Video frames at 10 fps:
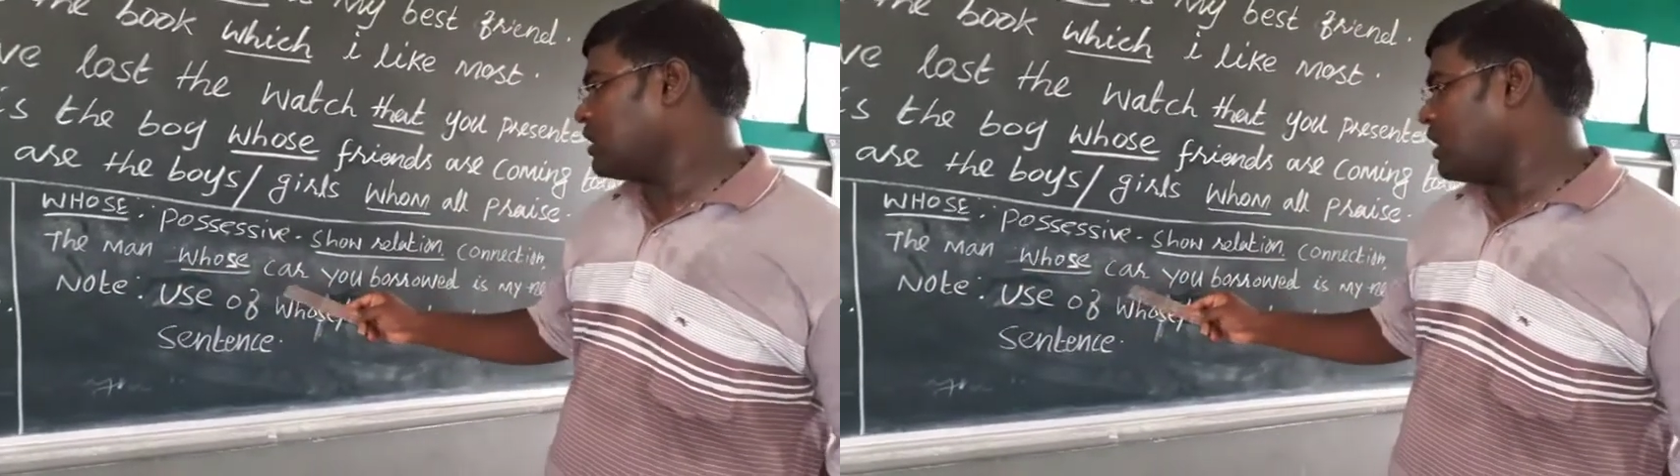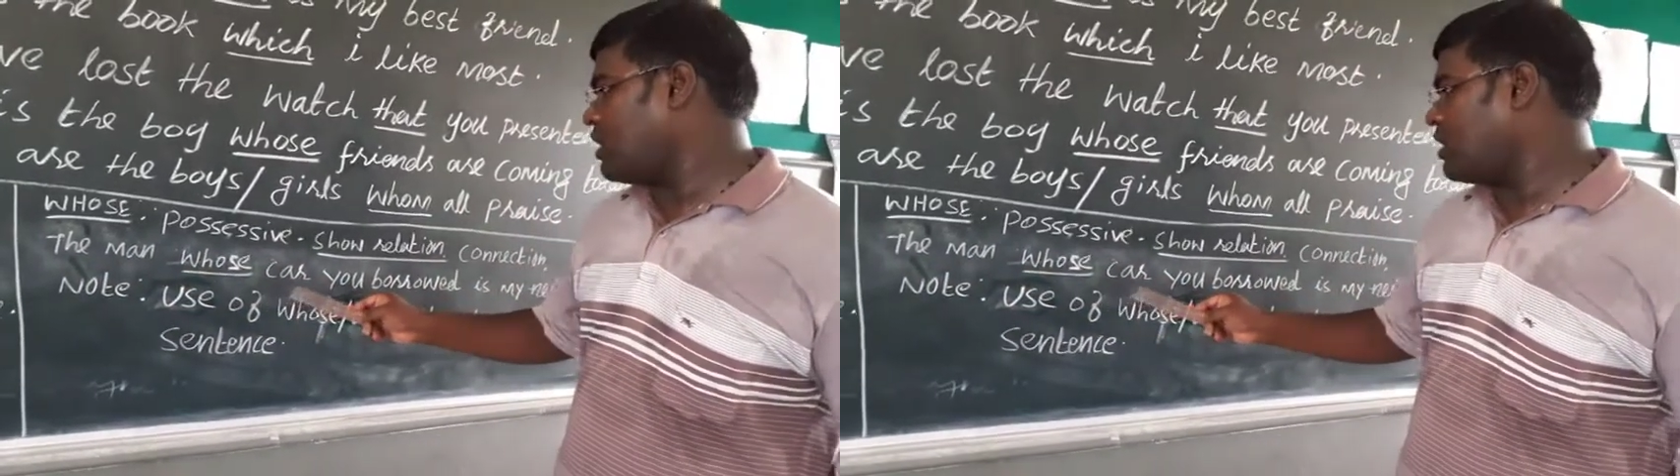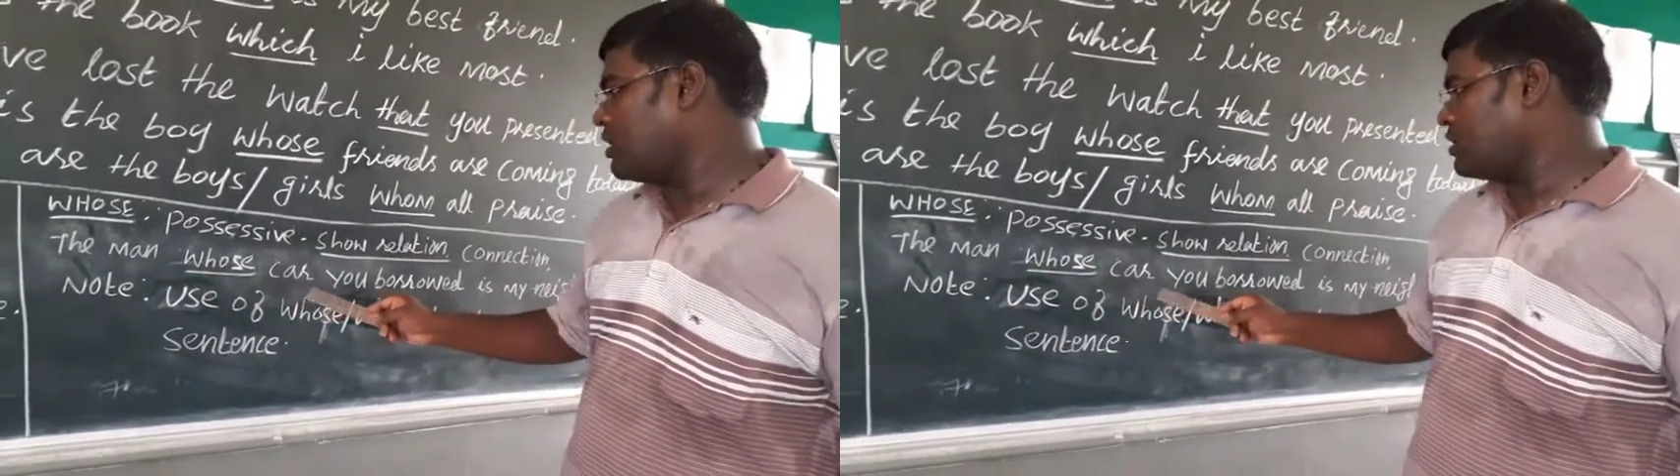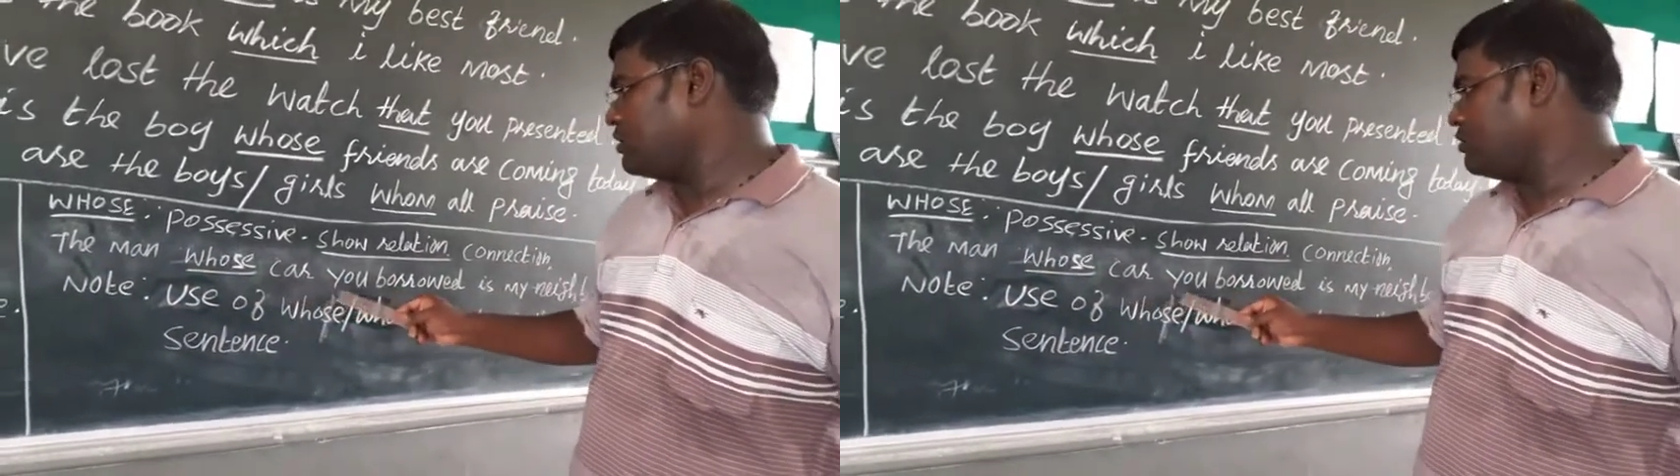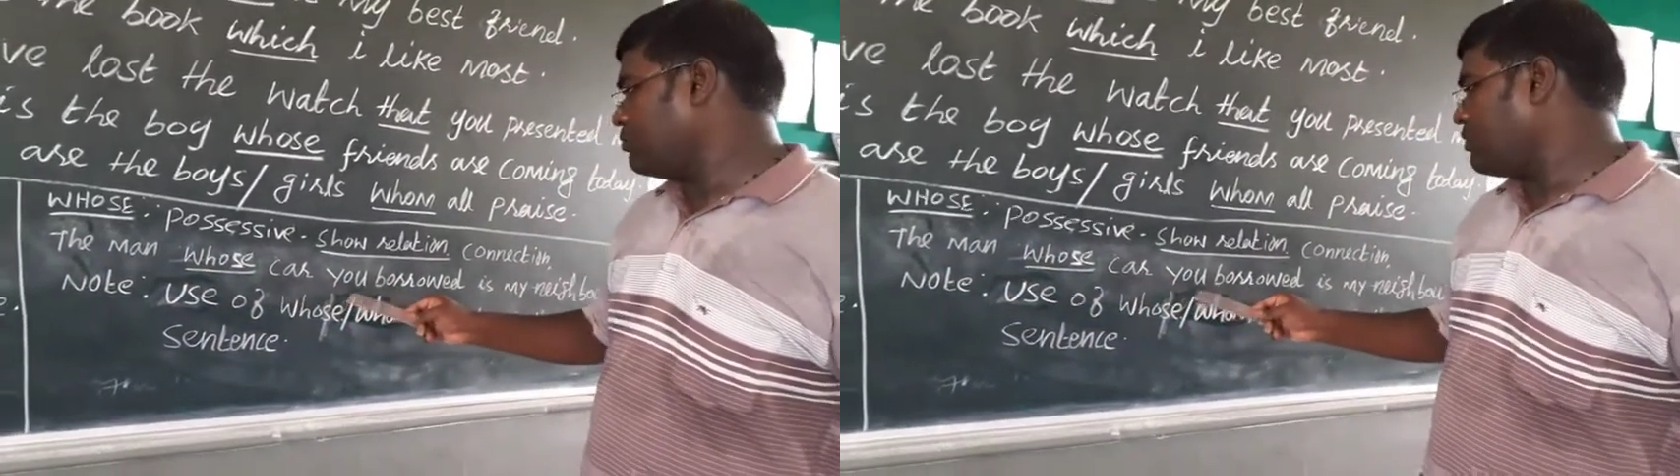
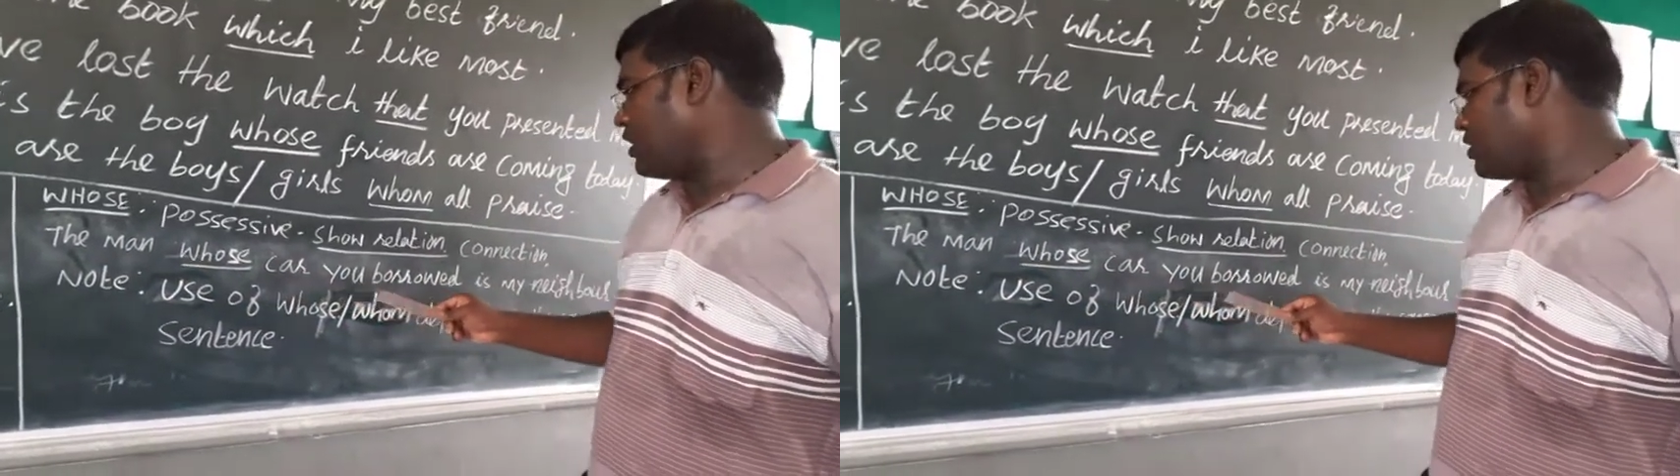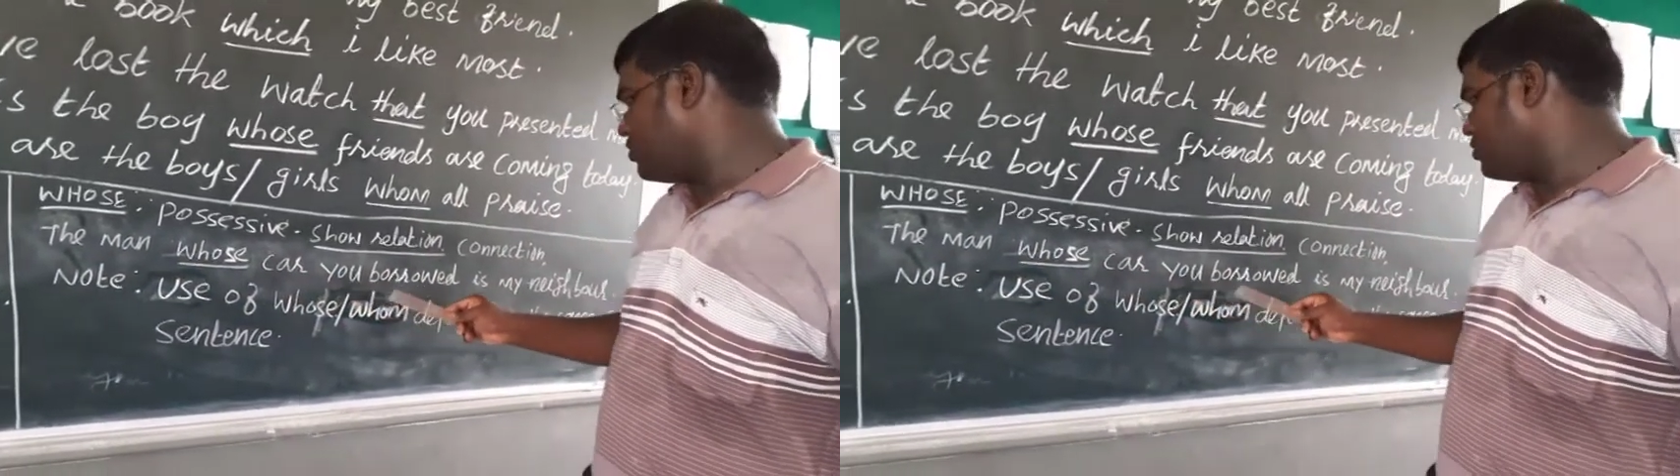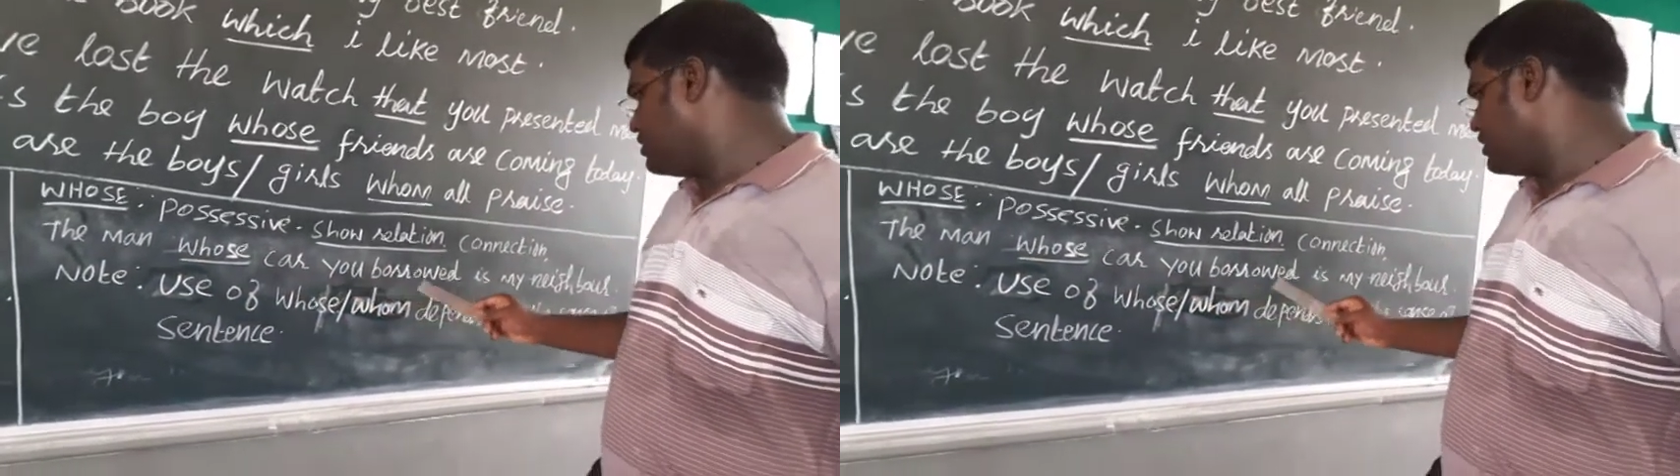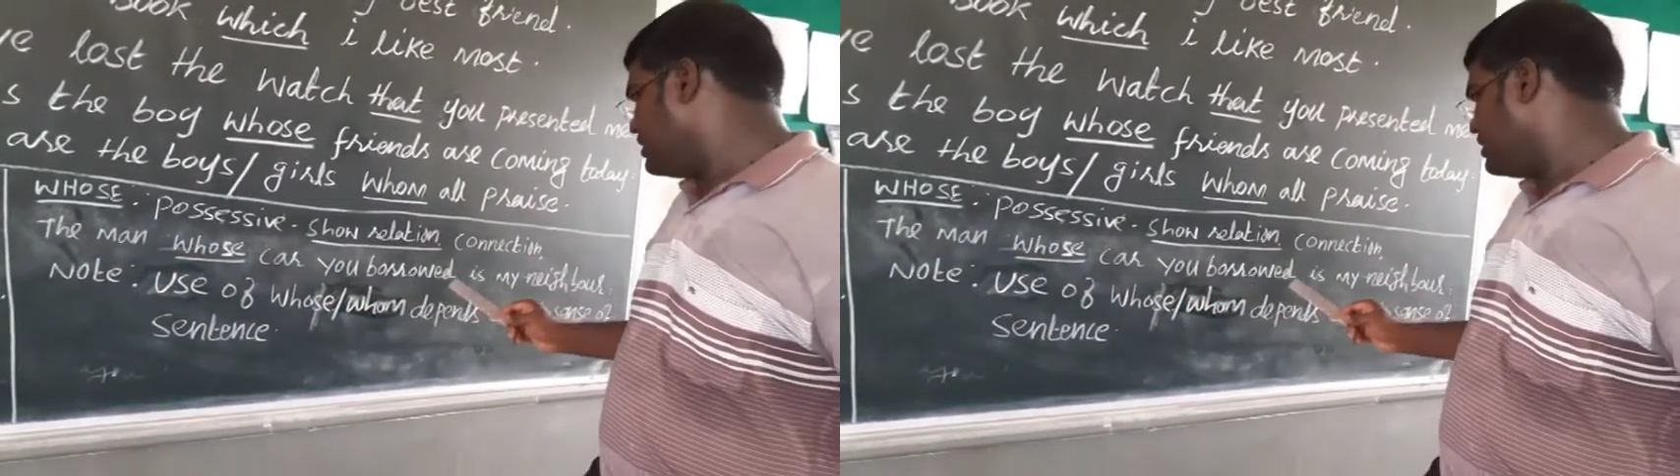car you borrowed